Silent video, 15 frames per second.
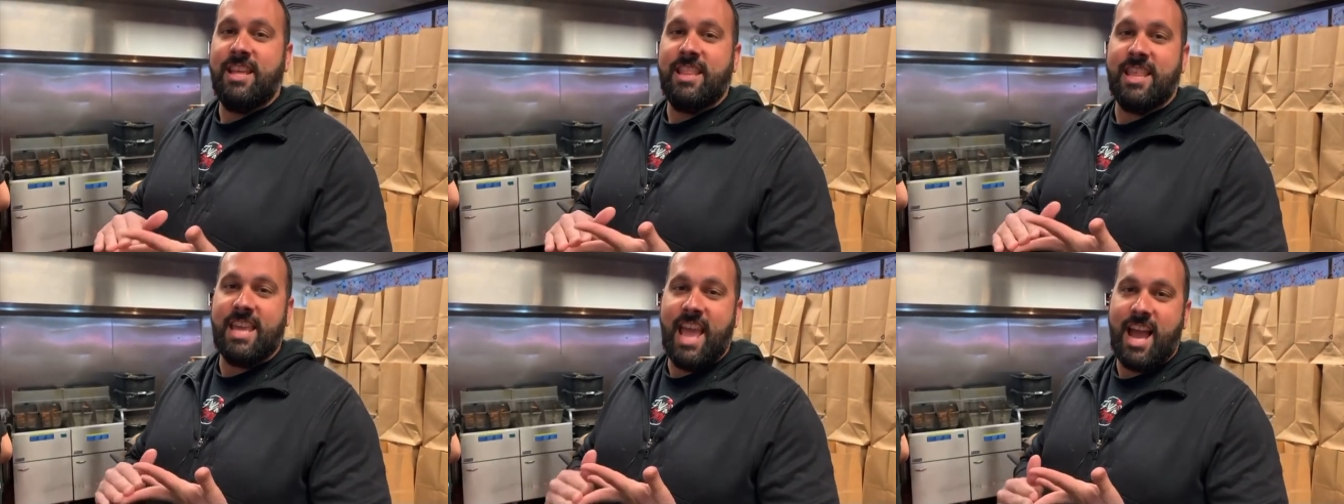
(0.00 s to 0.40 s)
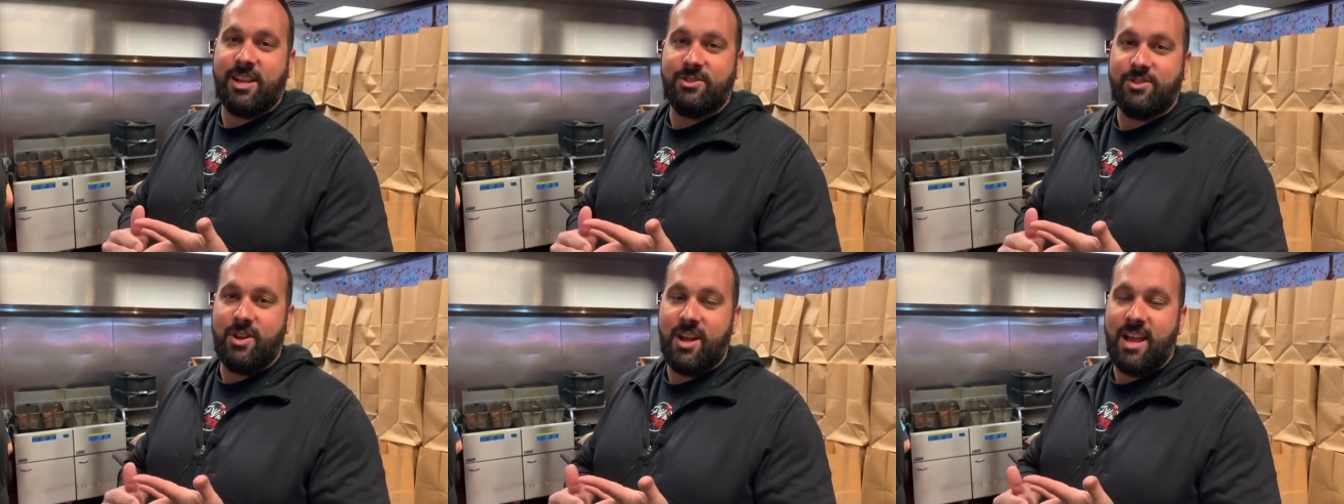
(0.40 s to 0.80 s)
the
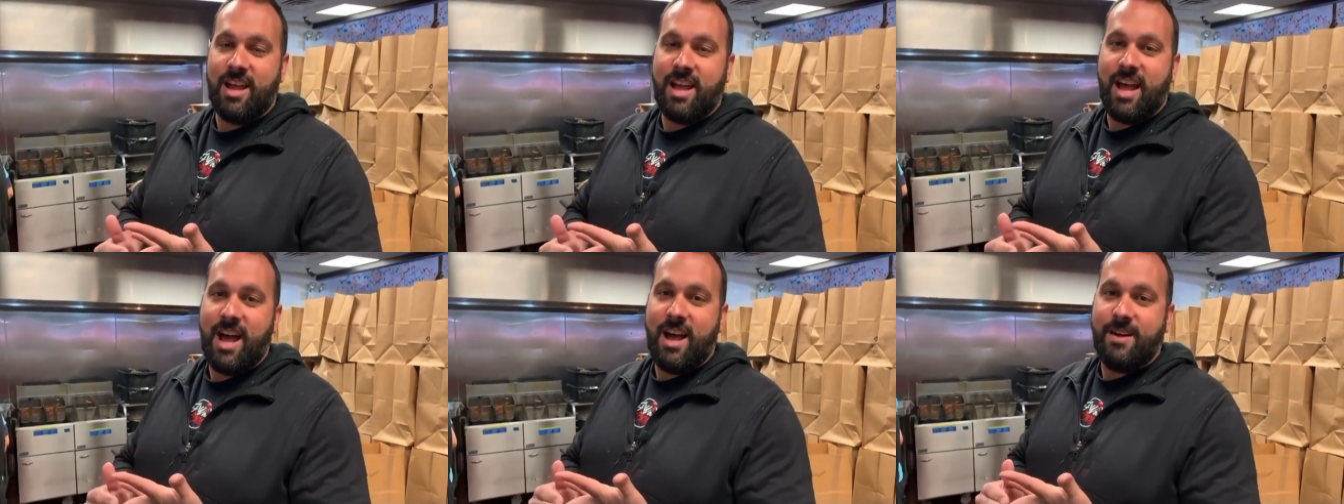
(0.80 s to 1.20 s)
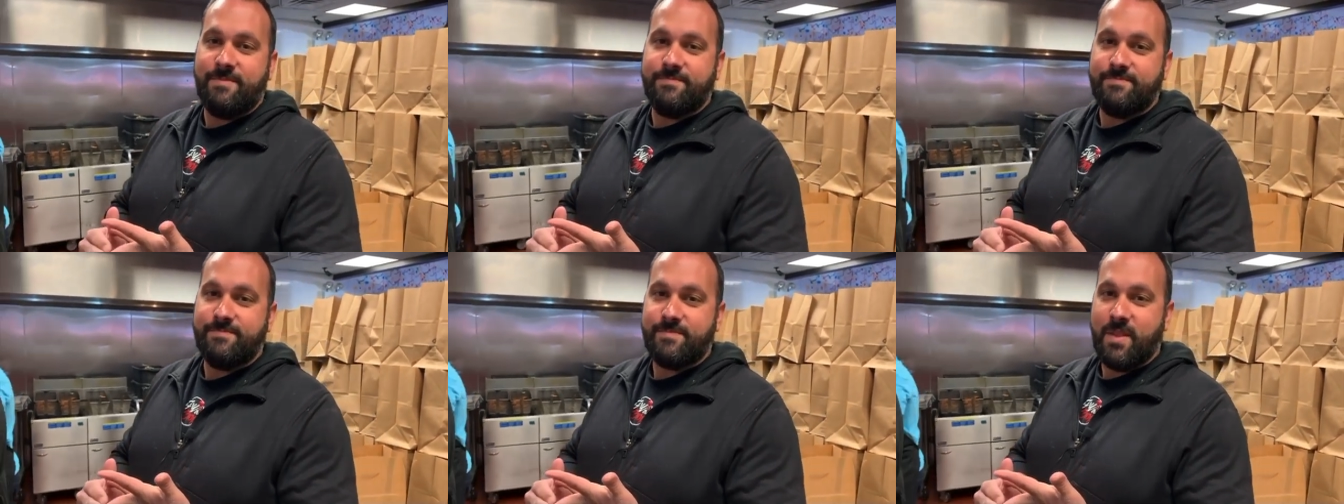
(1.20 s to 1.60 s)
extra um,
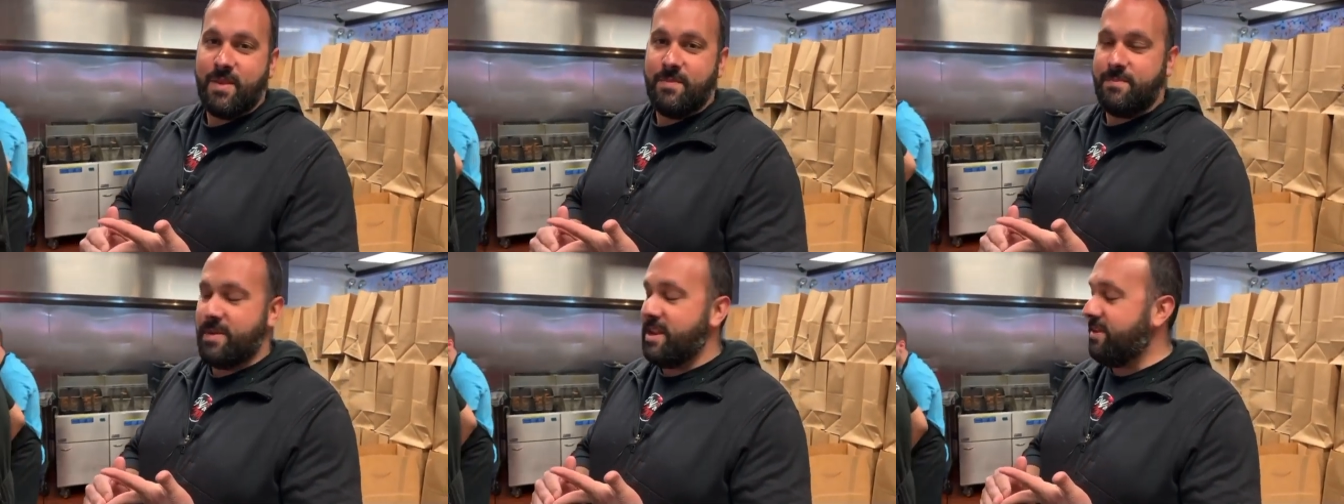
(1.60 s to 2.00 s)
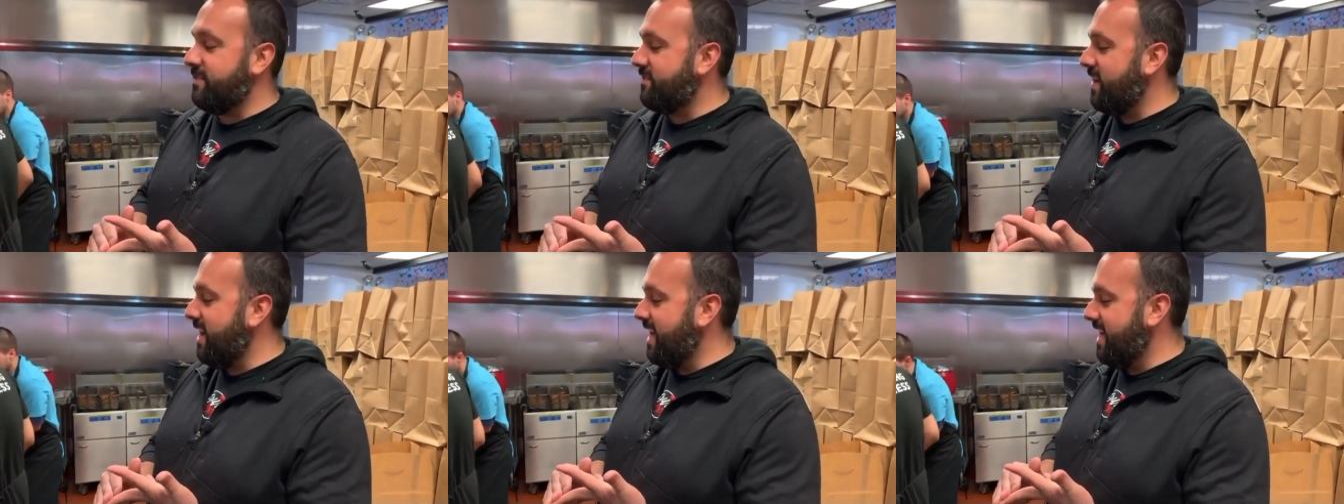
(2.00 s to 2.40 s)
bit of
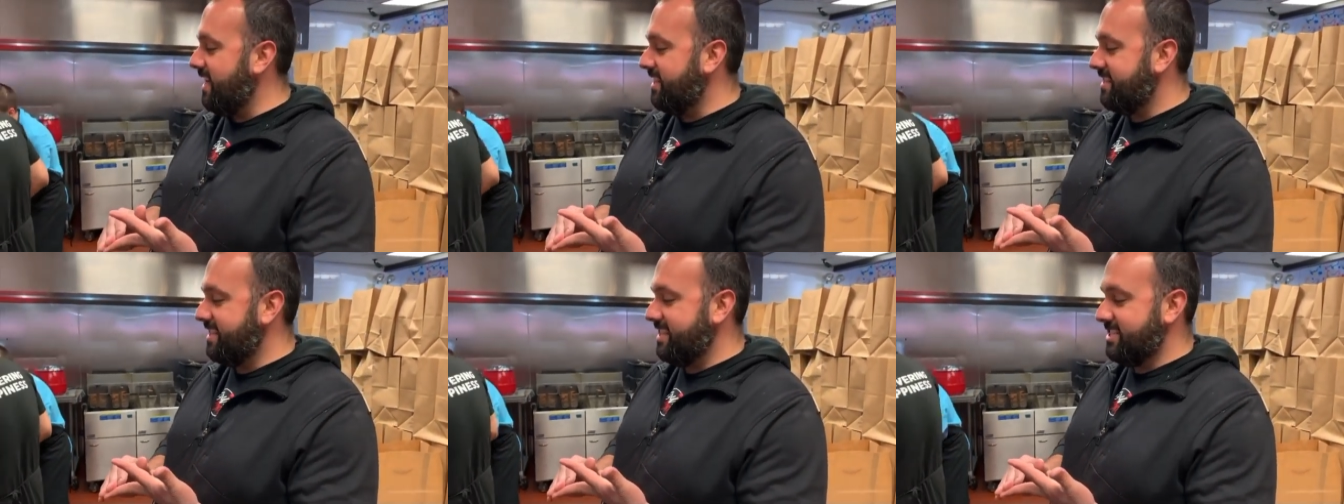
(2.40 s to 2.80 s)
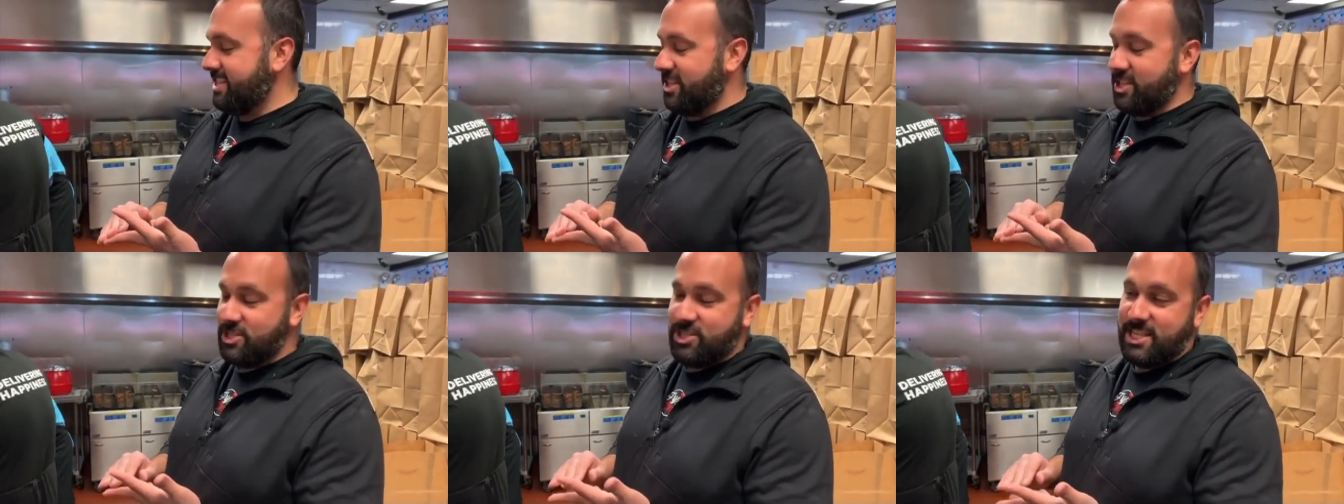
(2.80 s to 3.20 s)
uh,
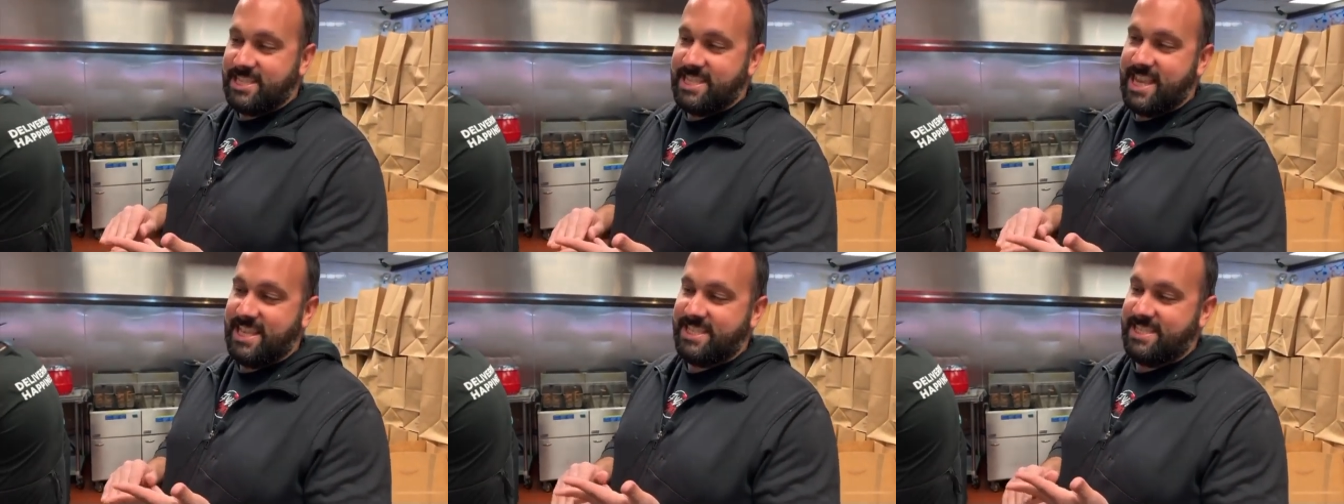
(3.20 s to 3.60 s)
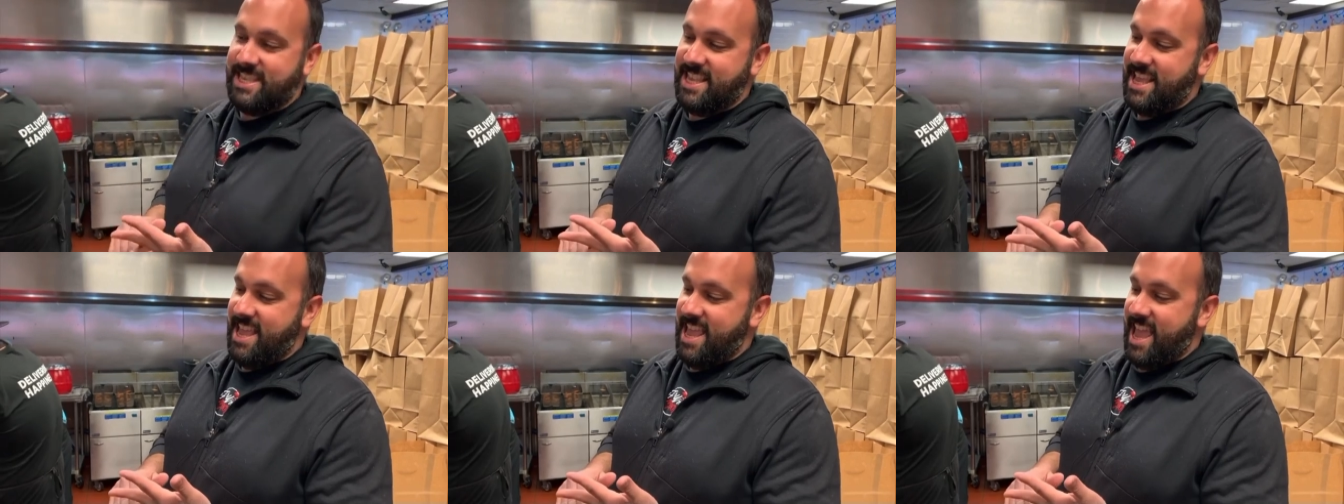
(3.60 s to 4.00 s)
deliciousness
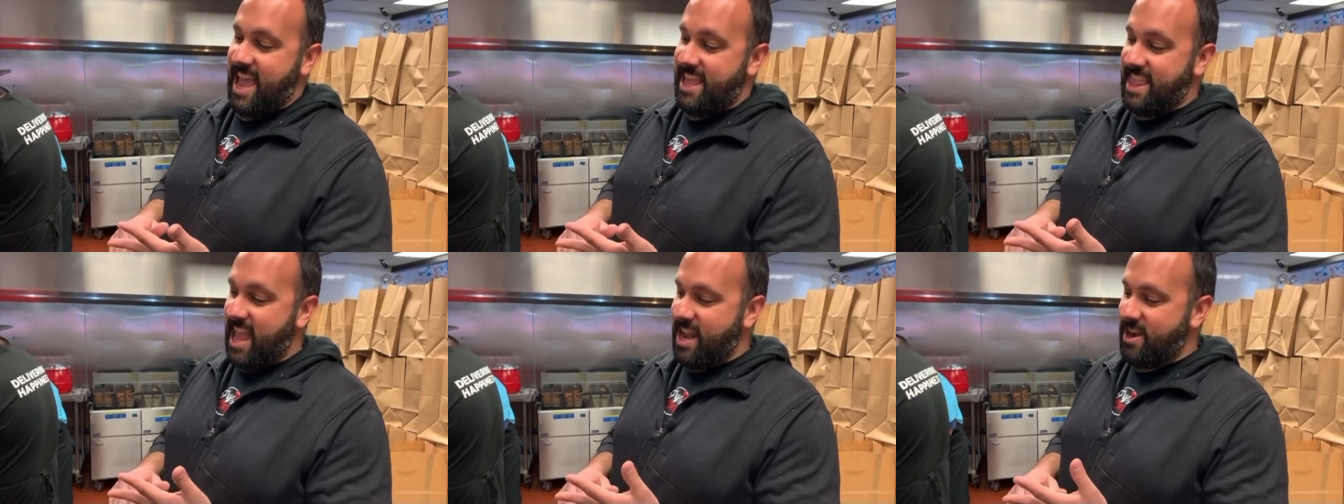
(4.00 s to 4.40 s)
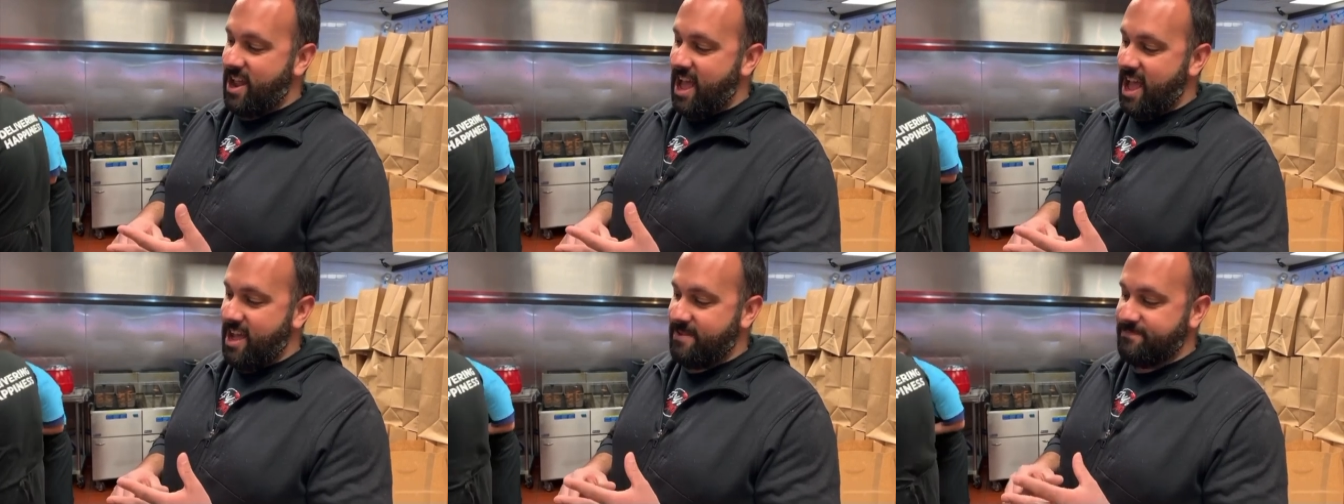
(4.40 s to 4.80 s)
and then
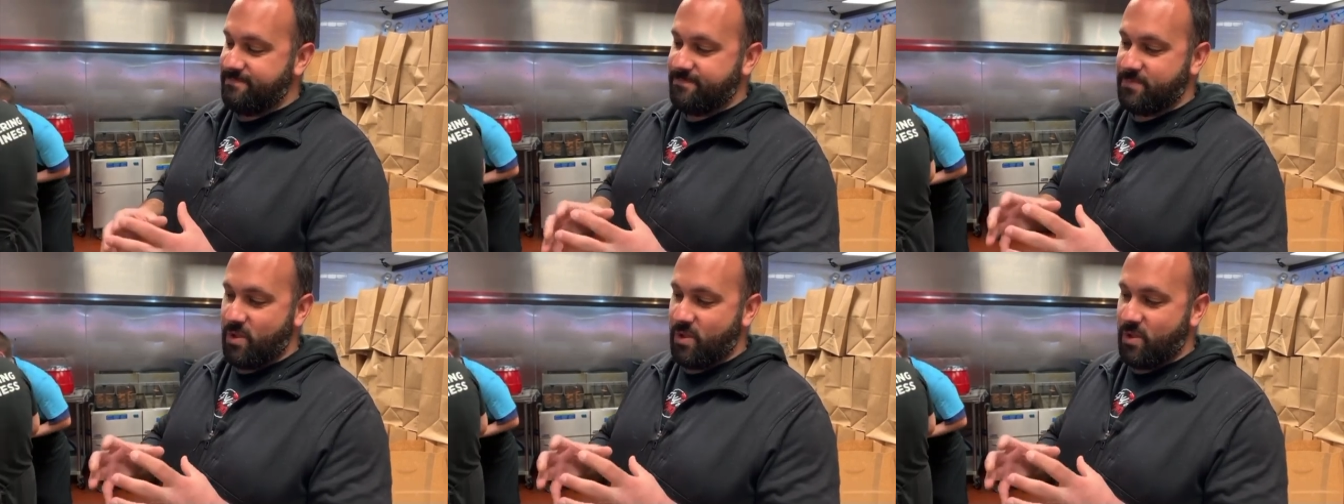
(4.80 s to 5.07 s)
um,